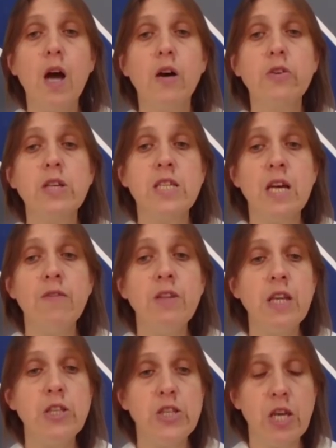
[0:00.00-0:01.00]

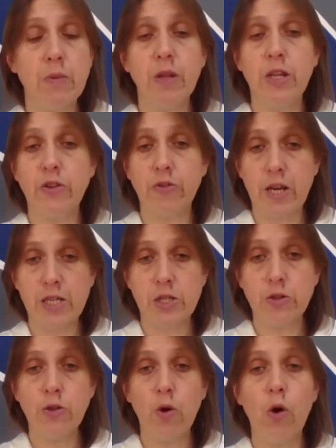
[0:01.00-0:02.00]
reserving a table at a
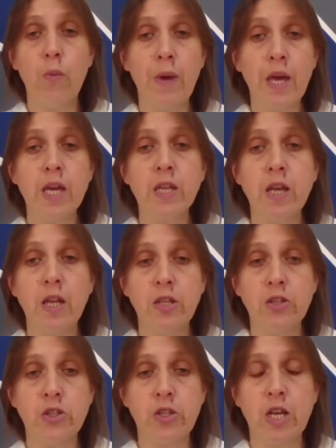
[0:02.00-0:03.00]
restaurant or making an
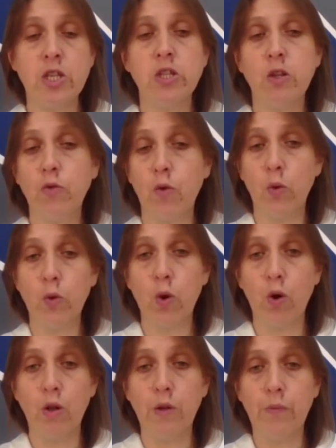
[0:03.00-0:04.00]
international phone
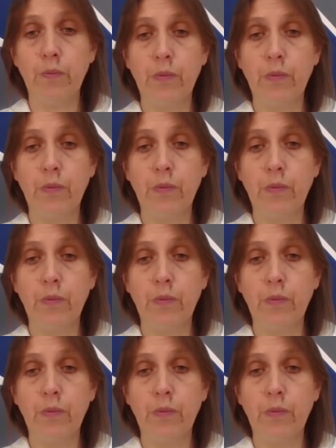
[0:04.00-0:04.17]
call.